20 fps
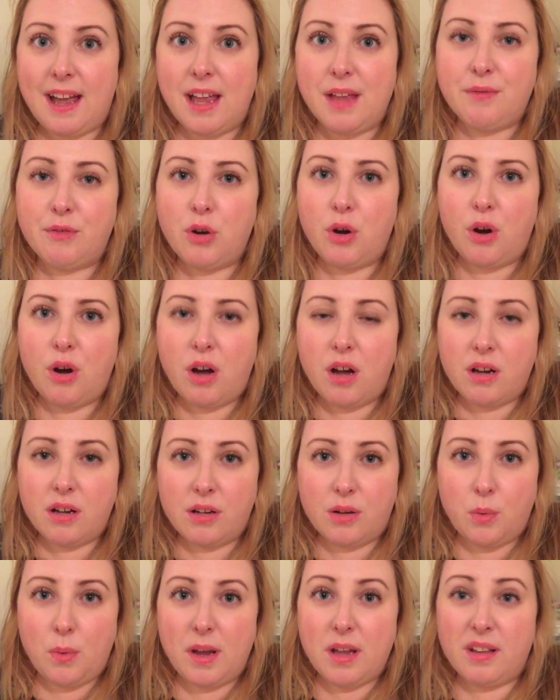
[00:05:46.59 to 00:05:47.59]
I've got
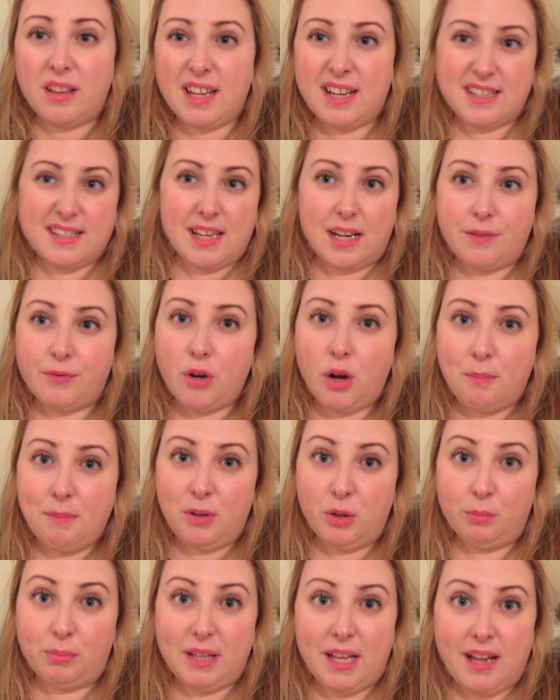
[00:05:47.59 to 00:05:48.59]
quite, like I said, I've got a
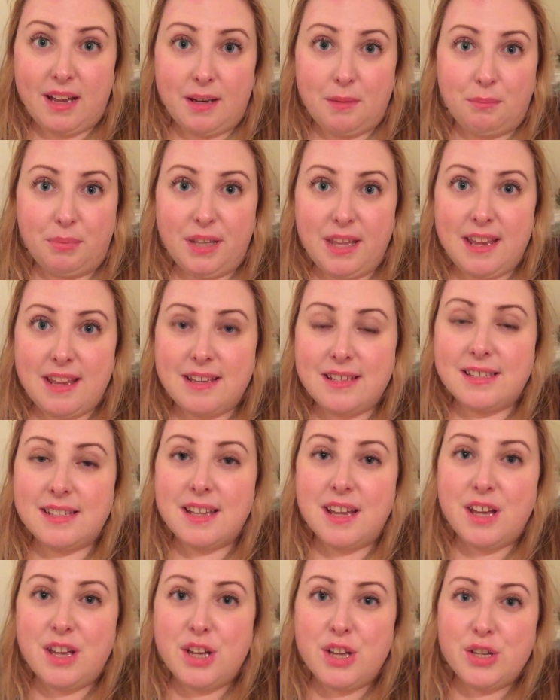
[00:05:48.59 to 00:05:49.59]
meal plan in place,
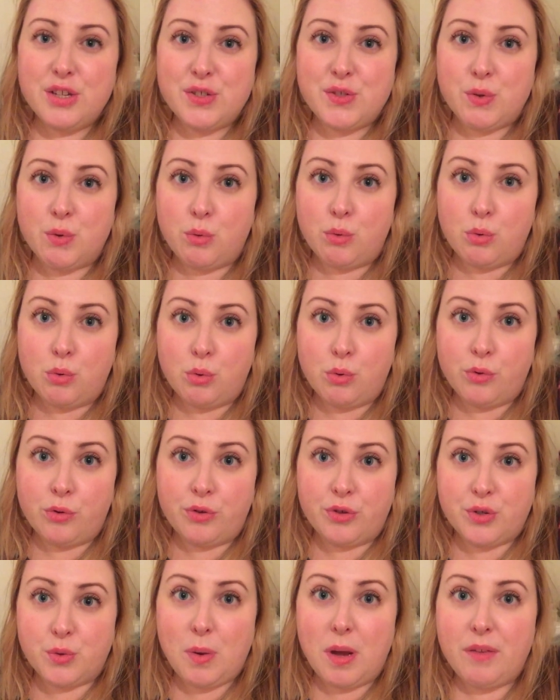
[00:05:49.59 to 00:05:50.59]
so
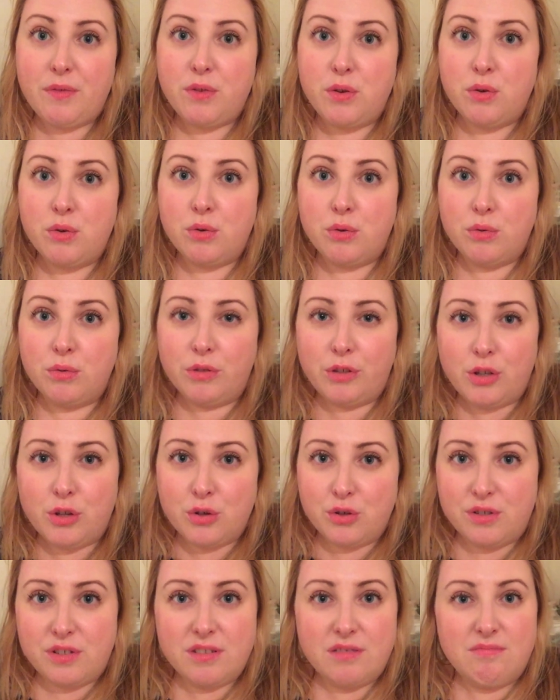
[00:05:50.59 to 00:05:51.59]
there's quite a few
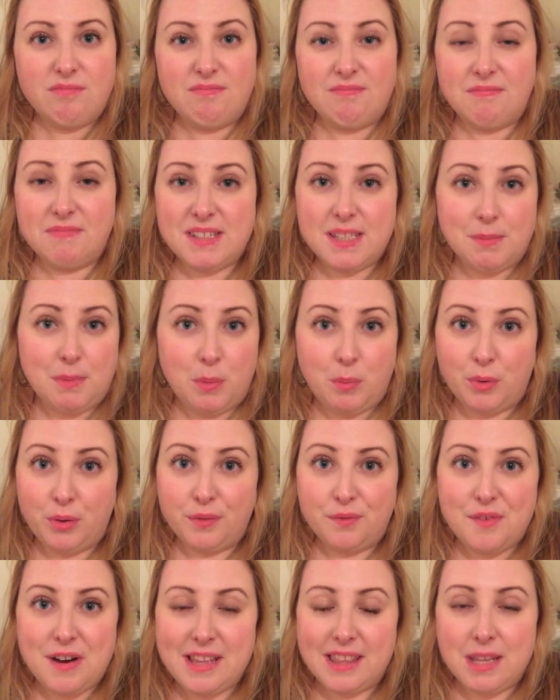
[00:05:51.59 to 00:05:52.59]
good Slimming
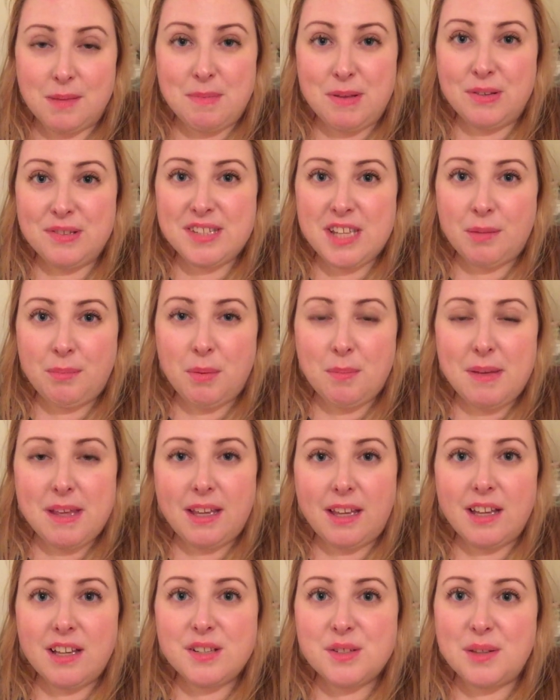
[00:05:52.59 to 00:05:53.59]
World friendly meals that I'll be
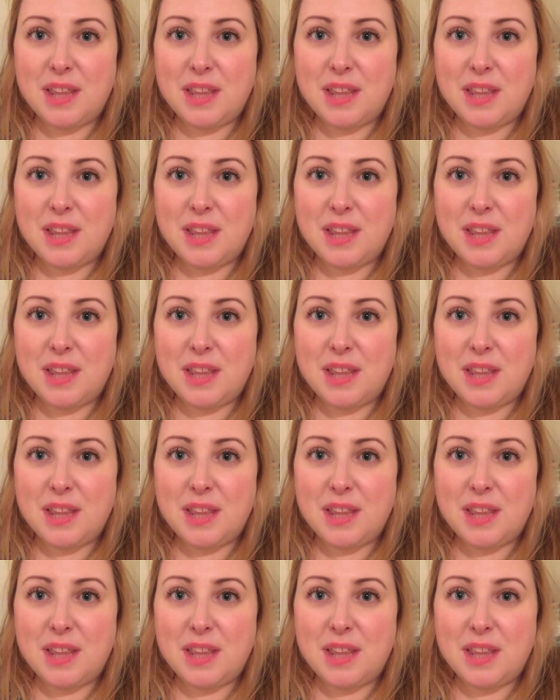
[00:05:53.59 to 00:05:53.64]
making.